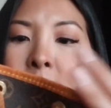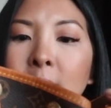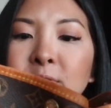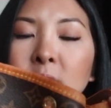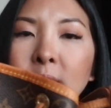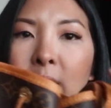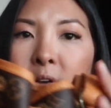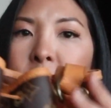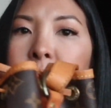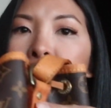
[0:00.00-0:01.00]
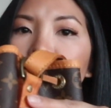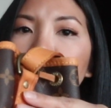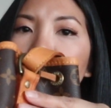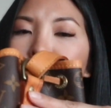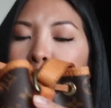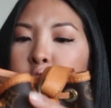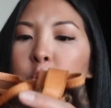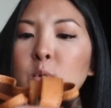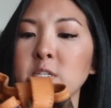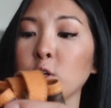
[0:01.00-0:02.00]
at the leather and make sure
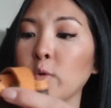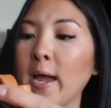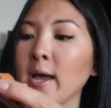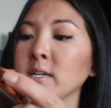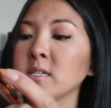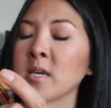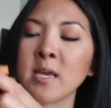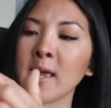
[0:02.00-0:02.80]
it wasn't cracked.